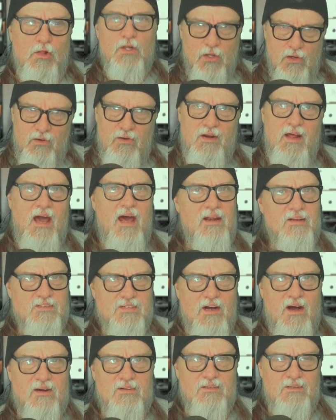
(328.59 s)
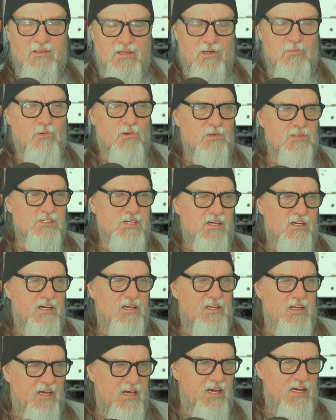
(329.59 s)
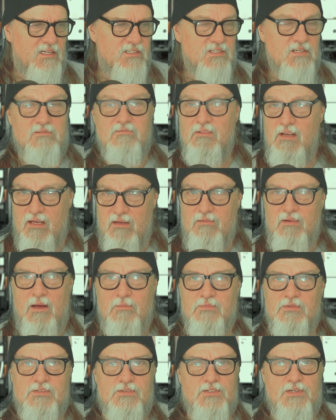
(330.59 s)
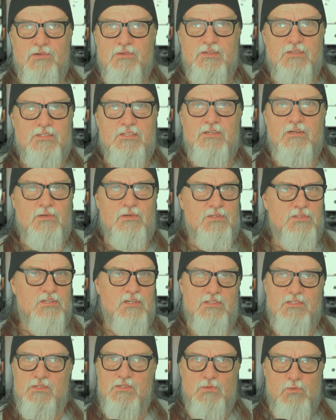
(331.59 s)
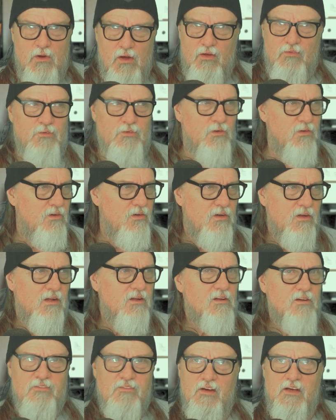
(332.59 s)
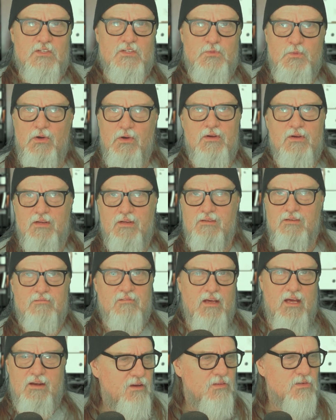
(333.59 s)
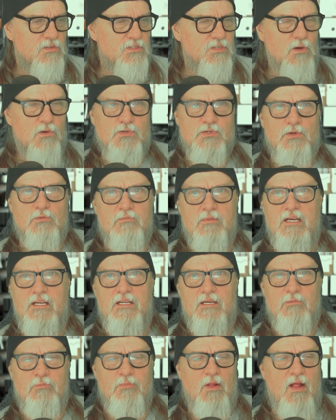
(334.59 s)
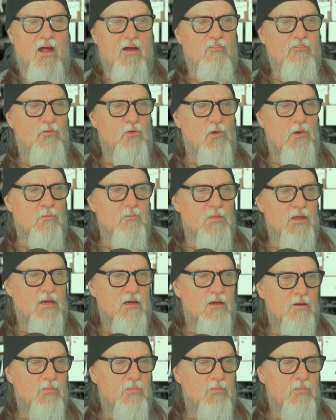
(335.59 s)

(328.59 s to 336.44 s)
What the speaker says: Learn how to talk to liberals on X. And I'm sure this goes just as well for Facebook and any other social media platform.